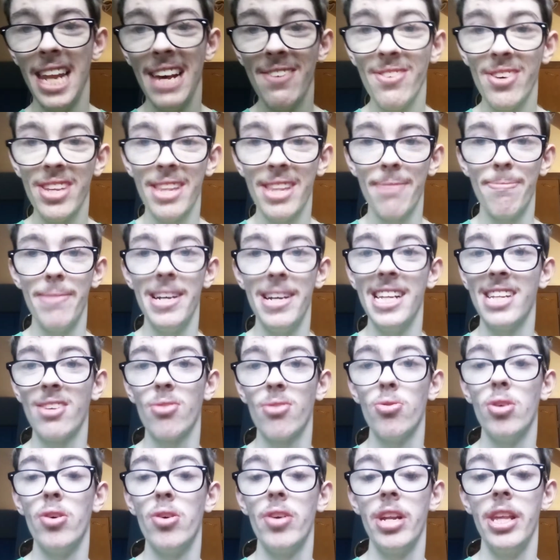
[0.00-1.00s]
really the best
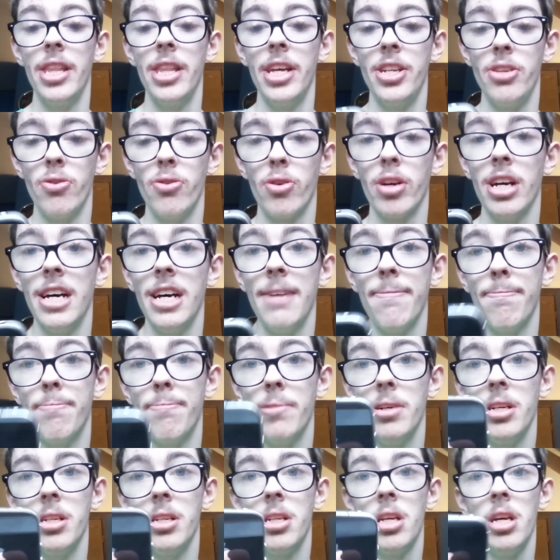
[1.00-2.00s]
quality that you got,
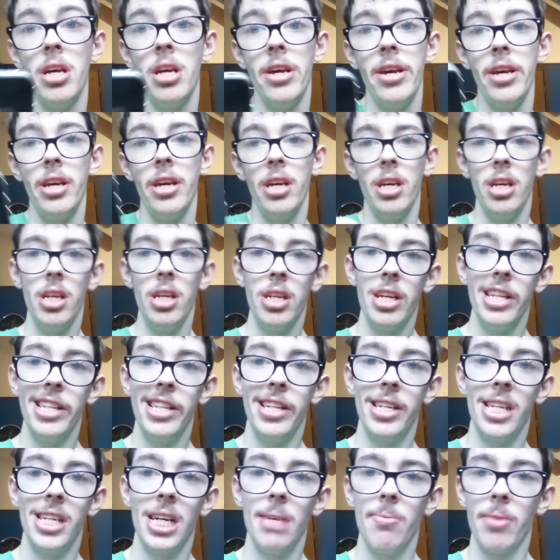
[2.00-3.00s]
but it does
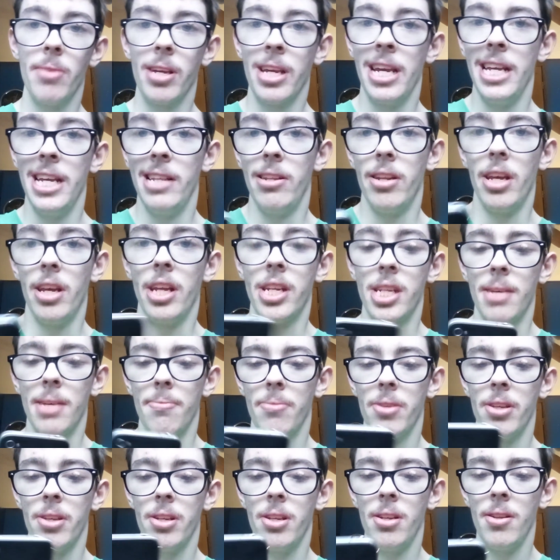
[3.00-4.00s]
the job in case you need
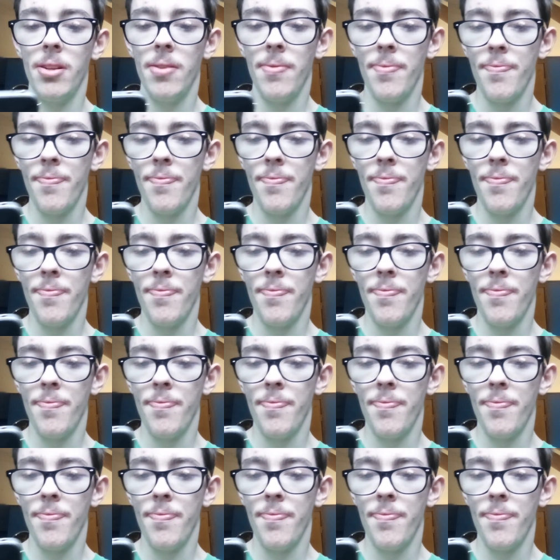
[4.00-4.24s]
something.